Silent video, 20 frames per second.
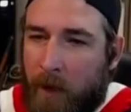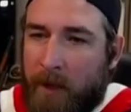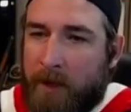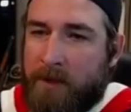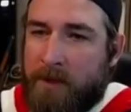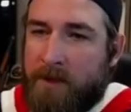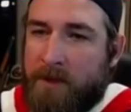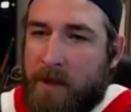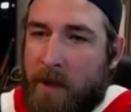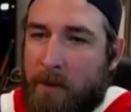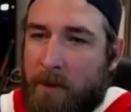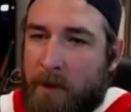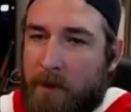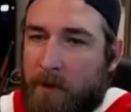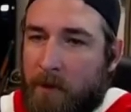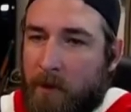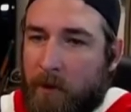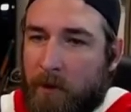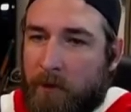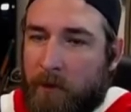I could see that
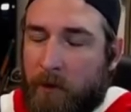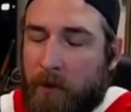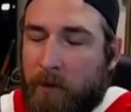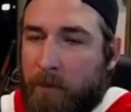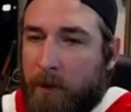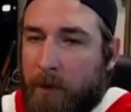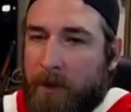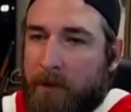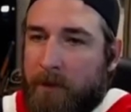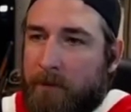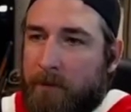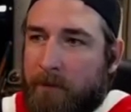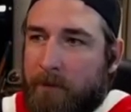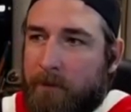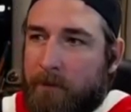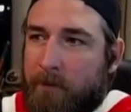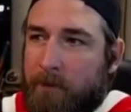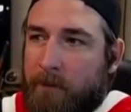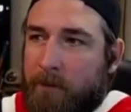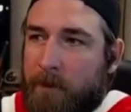being useful, but
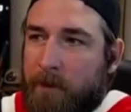mm-hmm.